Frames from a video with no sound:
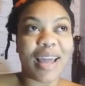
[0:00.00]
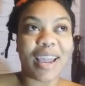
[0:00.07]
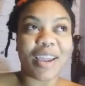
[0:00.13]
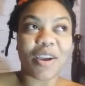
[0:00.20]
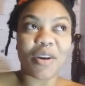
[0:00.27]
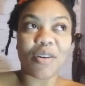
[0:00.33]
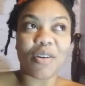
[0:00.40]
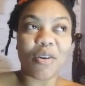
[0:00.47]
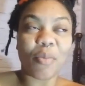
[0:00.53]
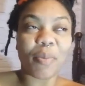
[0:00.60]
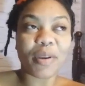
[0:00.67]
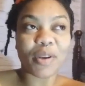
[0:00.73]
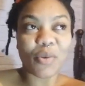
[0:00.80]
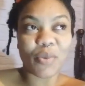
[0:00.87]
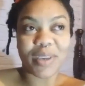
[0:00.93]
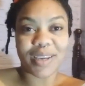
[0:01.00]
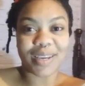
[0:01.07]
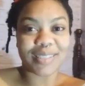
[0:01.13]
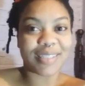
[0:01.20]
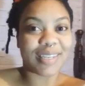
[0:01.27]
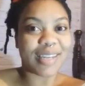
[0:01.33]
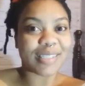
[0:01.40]
like up in the week
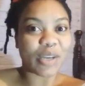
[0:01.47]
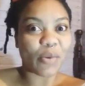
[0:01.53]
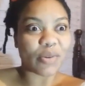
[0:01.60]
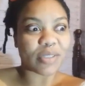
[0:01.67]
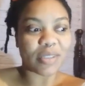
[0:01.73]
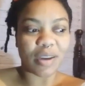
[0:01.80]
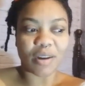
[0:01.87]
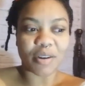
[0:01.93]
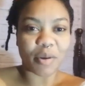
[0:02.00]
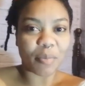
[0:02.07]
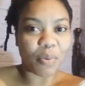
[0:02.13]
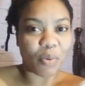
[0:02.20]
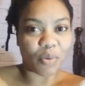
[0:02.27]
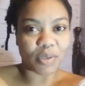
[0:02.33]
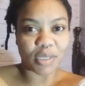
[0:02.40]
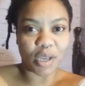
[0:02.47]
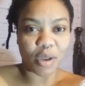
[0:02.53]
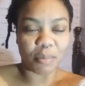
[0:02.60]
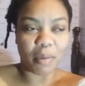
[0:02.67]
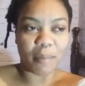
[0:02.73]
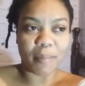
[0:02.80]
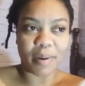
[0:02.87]
I said that I was not gonna post
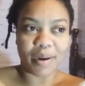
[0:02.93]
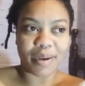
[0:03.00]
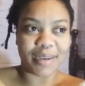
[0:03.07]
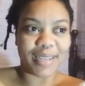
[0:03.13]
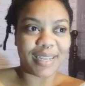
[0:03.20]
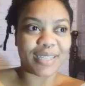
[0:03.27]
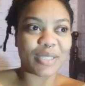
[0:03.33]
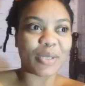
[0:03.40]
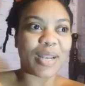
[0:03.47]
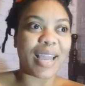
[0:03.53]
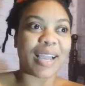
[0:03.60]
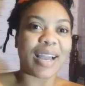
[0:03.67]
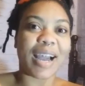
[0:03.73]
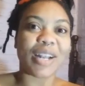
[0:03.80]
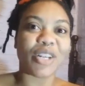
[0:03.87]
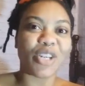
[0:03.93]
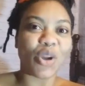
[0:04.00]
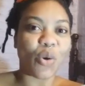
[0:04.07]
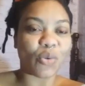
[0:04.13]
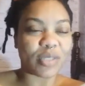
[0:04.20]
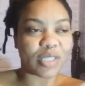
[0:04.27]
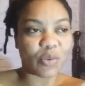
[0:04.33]
on my birthday to like
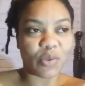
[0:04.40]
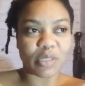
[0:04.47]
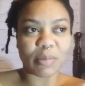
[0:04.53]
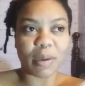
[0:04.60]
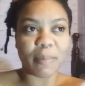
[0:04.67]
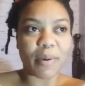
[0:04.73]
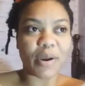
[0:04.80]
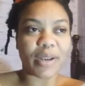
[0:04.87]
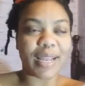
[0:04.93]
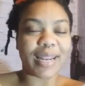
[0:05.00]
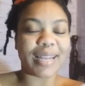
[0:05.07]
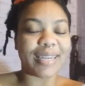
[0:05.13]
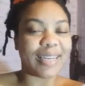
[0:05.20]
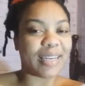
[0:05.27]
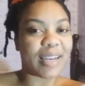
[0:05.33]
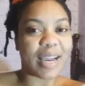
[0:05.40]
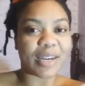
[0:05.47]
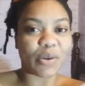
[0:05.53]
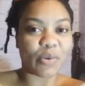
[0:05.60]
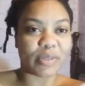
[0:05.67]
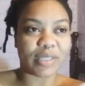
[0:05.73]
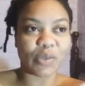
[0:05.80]
announce it was my birthday, and I didn't
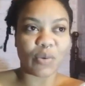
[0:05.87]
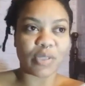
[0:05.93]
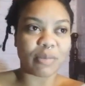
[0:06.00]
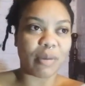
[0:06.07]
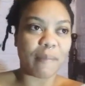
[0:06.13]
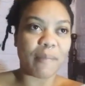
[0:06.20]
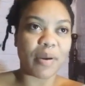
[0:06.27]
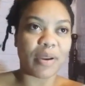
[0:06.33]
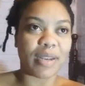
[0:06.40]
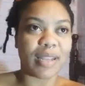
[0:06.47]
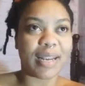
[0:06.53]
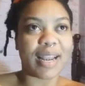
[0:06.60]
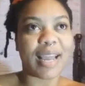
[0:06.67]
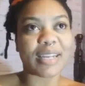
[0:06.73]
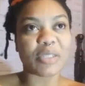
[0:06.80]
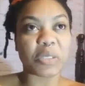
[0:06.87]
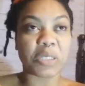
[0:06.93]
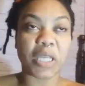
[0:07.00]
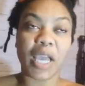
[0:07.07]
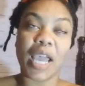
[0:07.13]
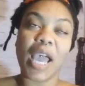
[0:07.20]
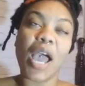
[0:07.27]
announce it was my birthday, like to
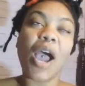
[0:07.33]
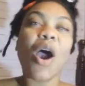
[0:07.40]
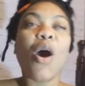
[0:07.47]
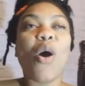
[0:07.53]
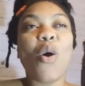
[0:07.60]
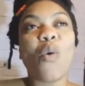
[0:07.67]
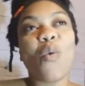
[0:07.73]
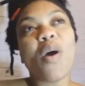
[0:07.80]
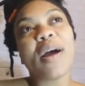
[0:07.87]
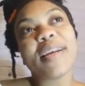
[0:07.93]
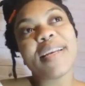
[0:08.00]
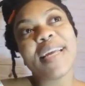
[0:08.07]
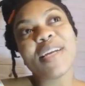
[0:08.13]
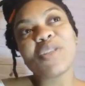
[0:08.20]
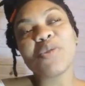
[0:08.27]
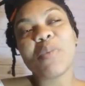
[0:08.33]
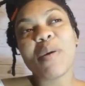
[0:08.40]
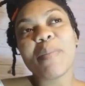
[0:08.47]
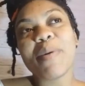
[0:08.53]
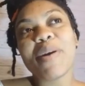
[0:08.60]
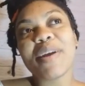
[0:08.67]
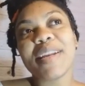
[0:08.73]
say one day to
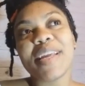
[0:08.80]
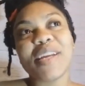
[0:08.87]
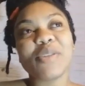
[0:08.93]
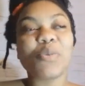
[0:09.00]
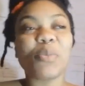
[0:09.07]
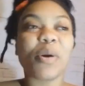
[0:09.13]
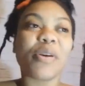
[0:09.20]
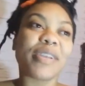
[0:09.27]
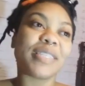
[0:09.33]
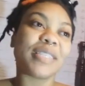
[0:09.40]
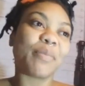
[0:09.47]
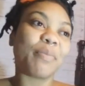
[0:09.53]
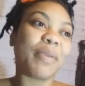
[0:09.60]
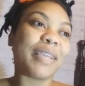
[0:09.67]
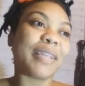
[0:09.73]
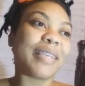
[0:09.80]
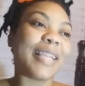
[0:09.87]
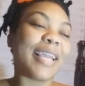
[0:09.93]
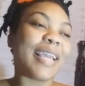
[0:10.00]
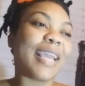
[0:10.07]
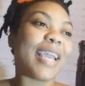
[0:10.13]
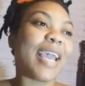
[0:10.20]
my birthday, tomorrow is the big
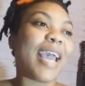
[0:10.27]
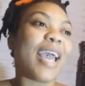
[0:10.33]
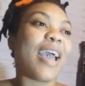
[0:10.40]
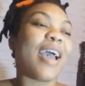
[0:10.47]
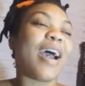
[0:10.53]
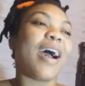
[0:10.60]
day,